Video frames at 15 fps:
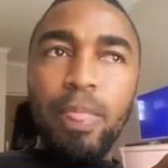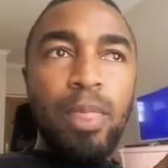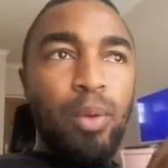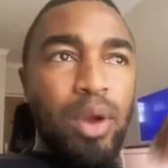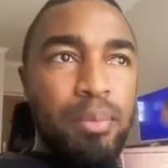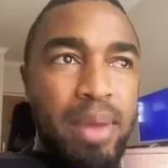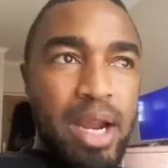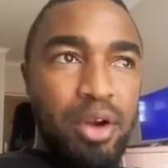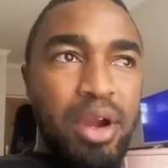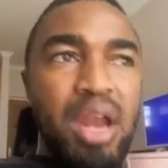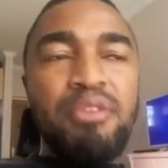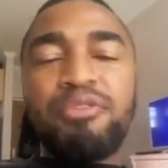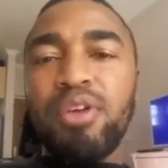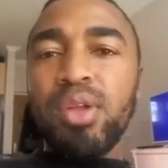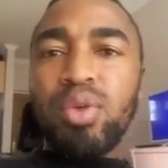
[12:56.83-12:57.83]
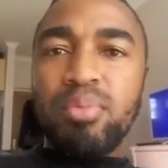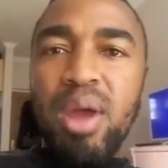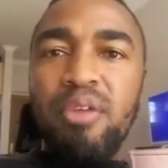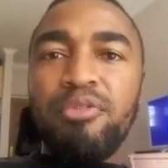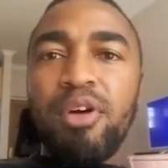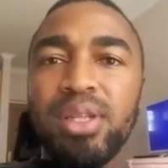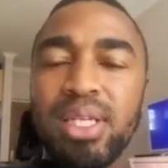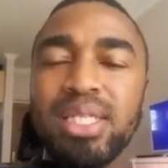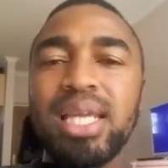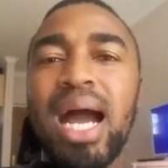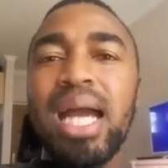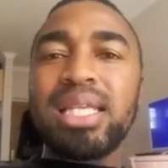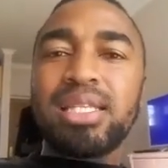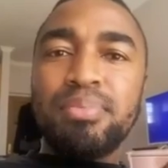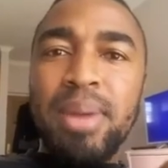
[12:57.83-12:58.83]
When my grandfather and my father
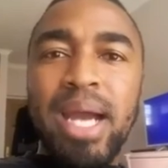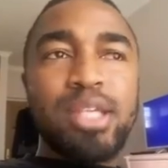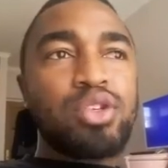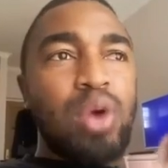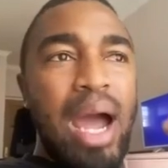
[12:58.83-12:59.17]
die, it's mine.